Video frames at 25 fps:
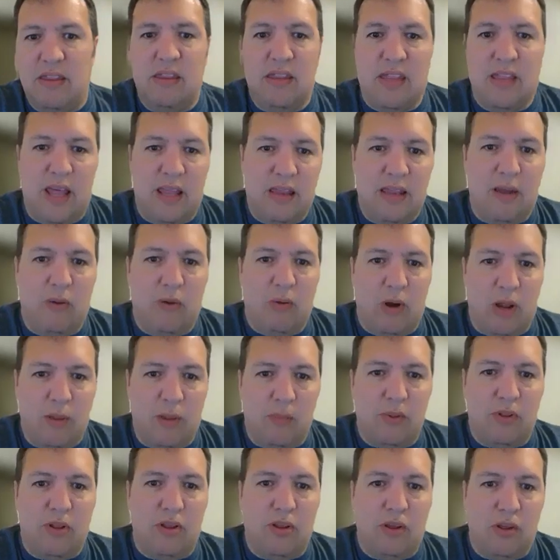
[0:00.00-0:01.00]
then they were
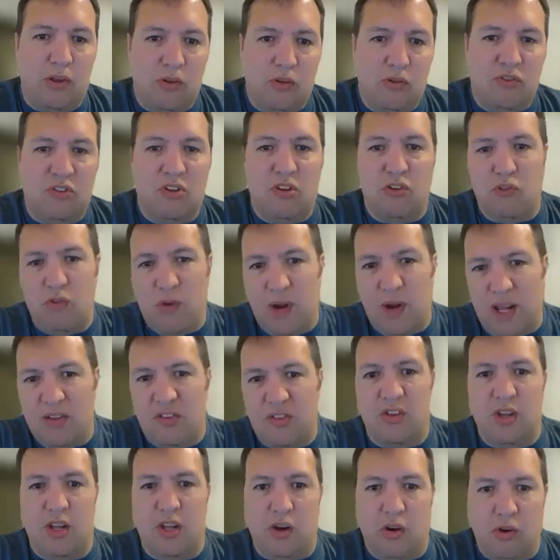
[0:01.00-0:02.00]
able to use to
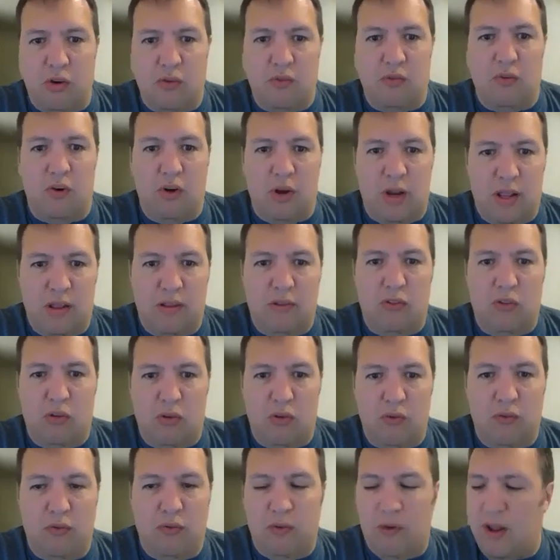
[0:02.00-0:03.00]
translate over
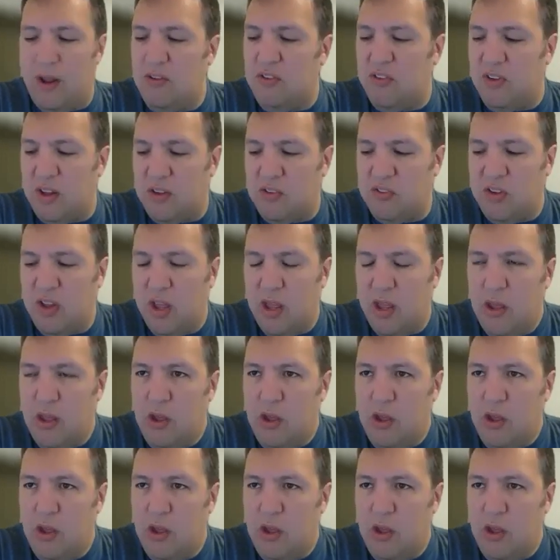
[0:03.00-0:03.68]
into forensics.